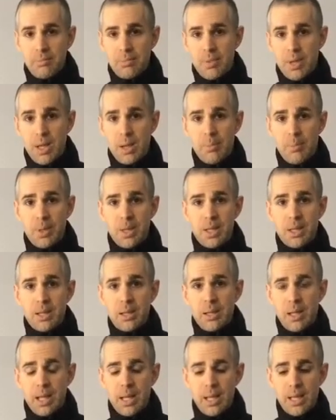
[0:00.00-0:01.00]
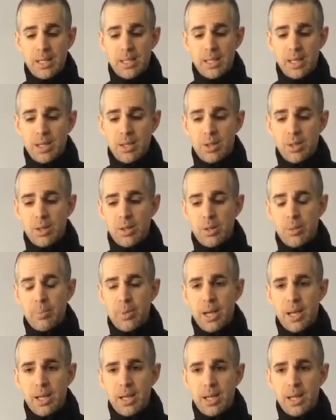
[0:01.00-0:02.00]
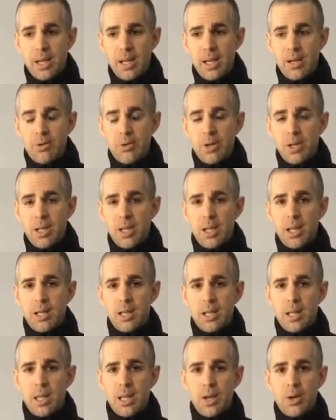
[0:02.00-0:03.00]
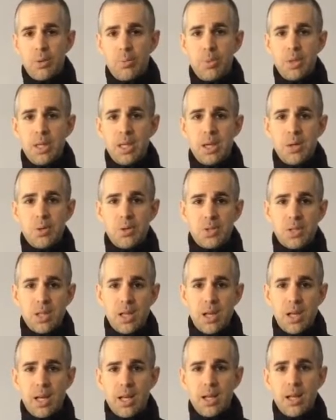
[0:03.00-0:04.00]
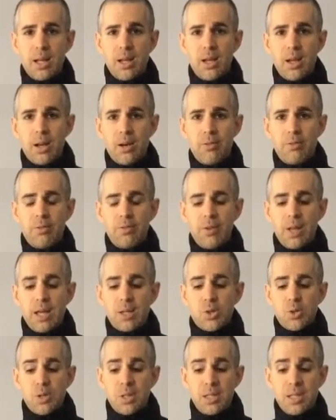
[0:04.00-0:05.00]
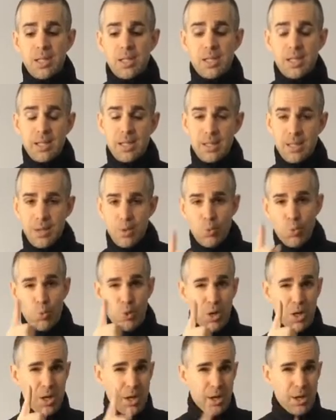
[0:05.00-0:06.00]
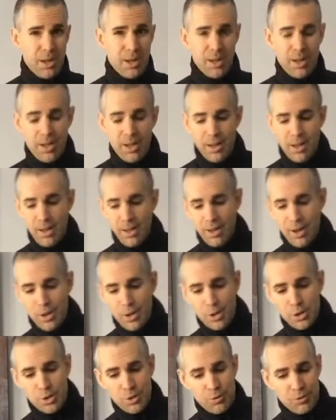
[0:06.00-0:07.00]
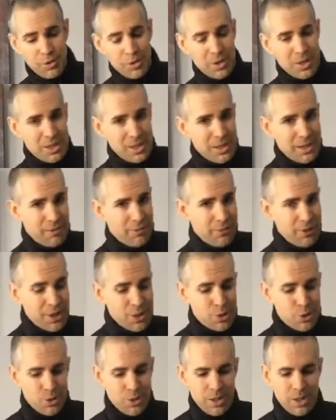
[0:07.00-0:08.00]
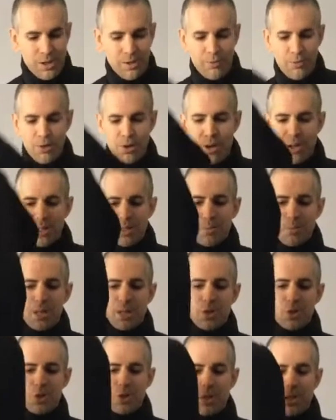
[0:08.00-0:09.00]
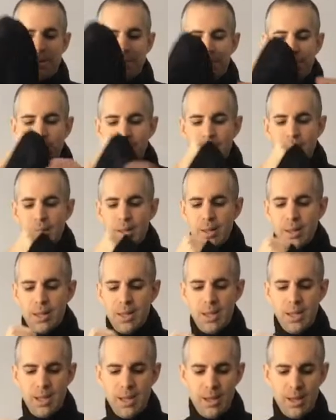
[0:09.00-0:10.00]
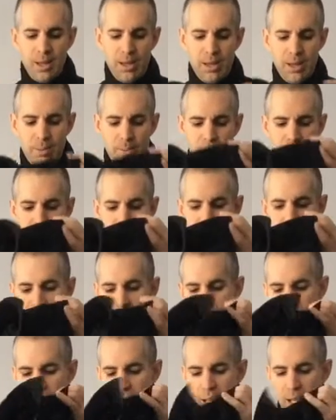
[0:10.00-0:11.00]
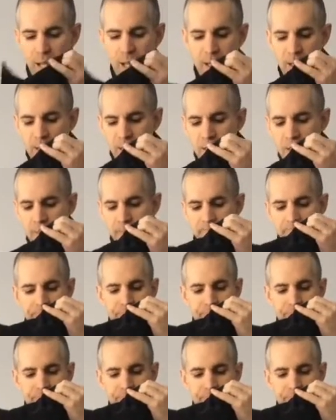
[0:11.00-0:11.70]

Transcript: I mean, like I said, the battery indicator being outside, a lot of extra details, and one also very neat feature that I forgot to mention, the Muske has